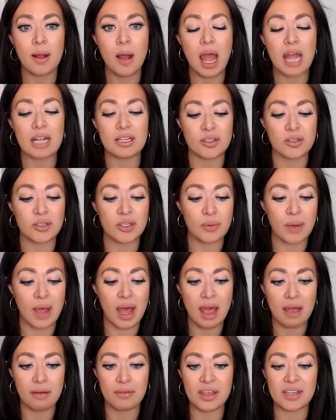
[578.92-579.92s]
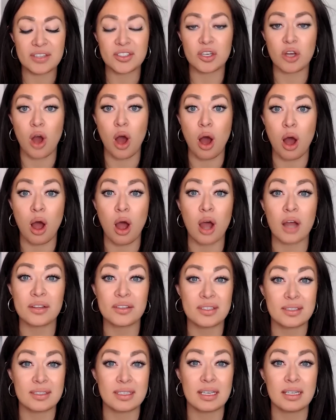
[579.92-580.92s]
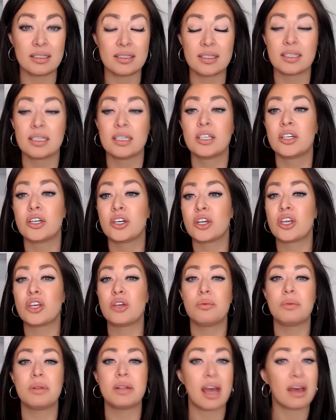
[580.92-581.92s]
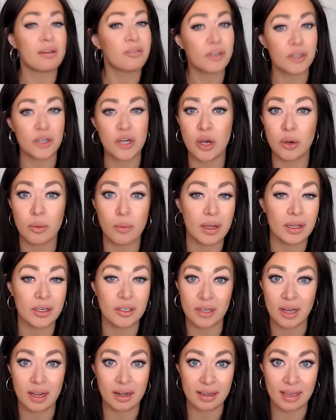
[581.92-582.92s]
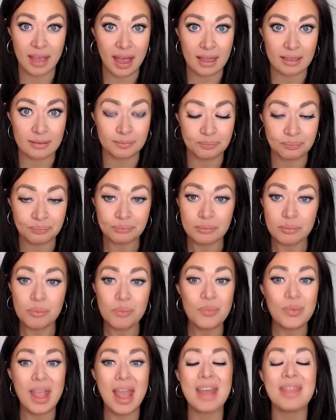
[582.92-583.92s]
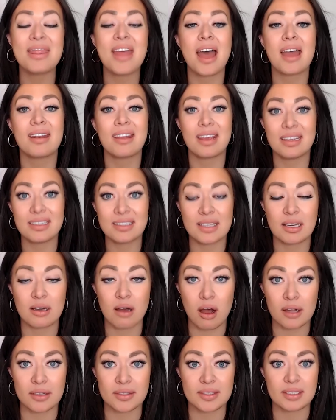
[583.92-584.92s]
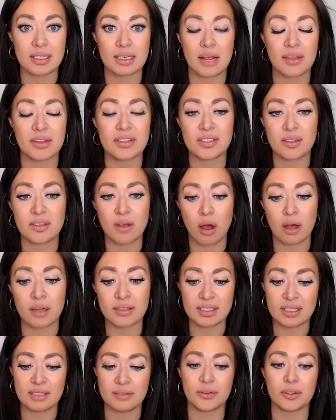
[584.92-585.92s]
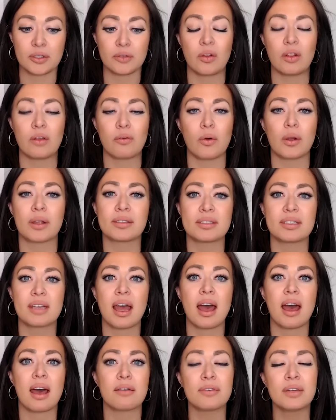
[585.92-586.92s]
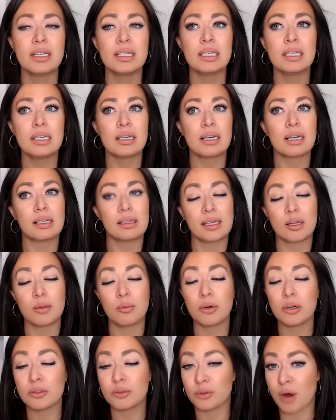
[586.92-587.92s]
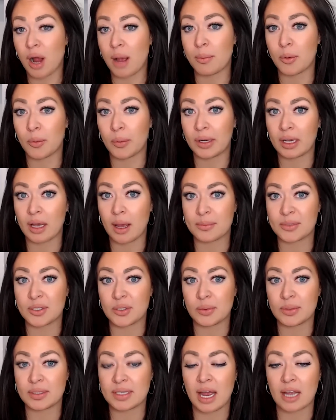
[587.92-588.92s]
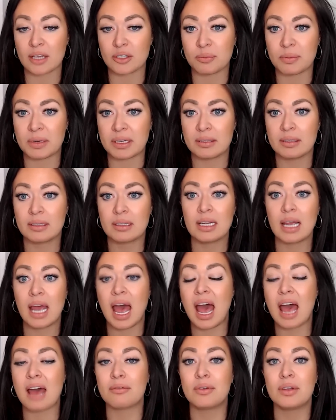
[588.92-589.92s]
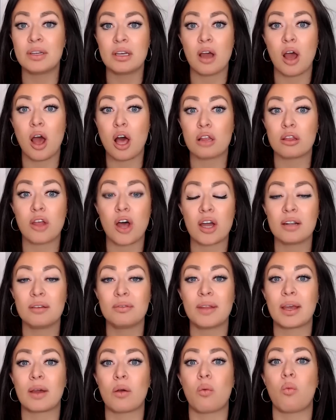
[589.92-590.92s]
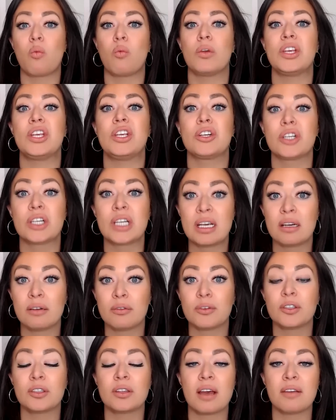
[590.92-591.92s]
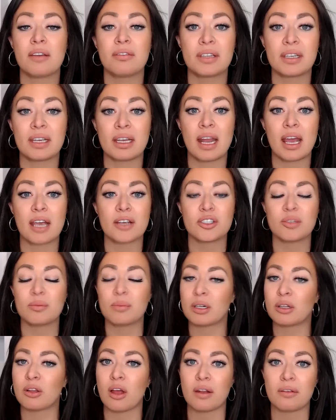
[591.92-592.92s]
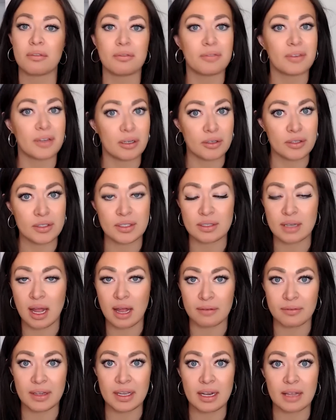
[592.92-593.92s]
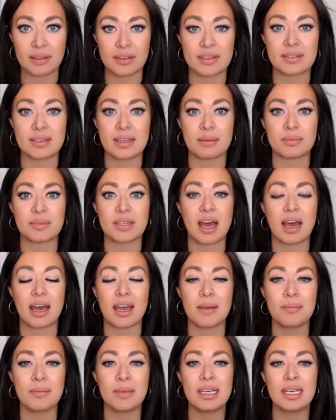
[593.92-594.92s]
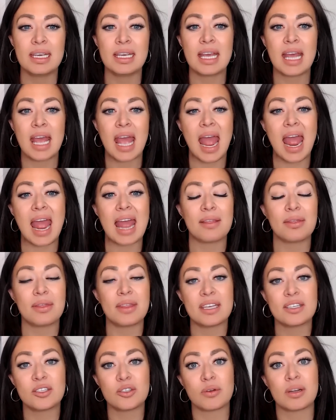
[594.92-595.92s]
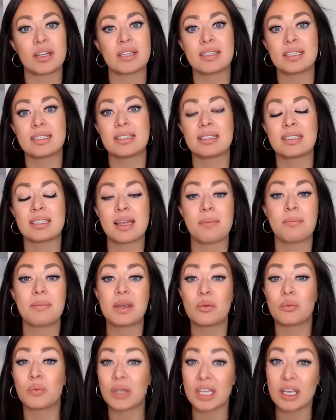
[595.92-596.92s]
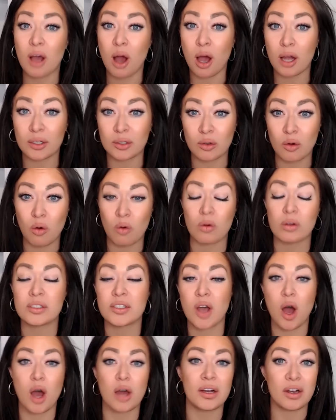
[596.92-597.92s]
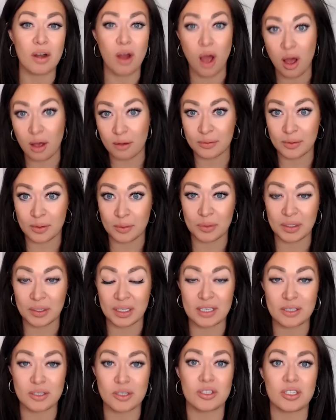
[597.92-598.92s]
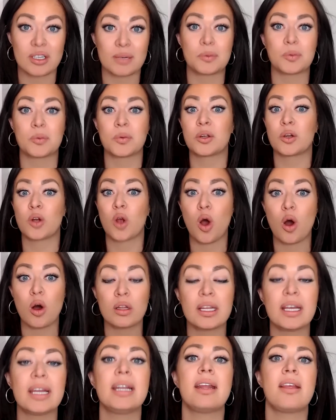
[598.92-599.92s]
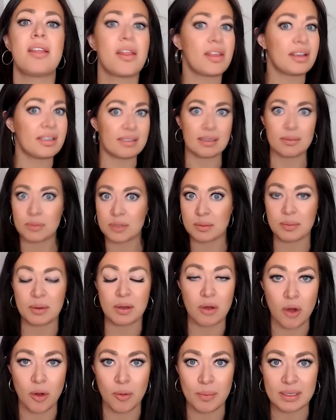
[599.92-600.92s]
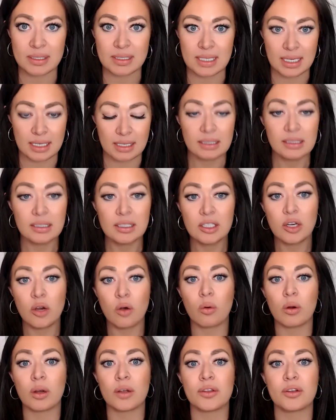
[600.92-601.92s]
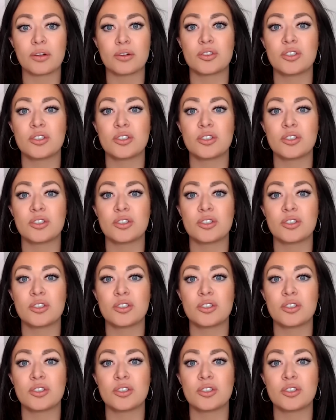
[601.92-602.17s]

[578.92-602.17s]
And so you have this constant you never know what you're going to get. And that is the constant. And this causes a fearful avoidant to have a little more trauma when it comes to attachment, have a lot of like yearning for love and connection, but a lot of fears of it at the same time. And this translates into them being really hot and cold on and off in relationships where they're all in and then they seem to go missing, or they're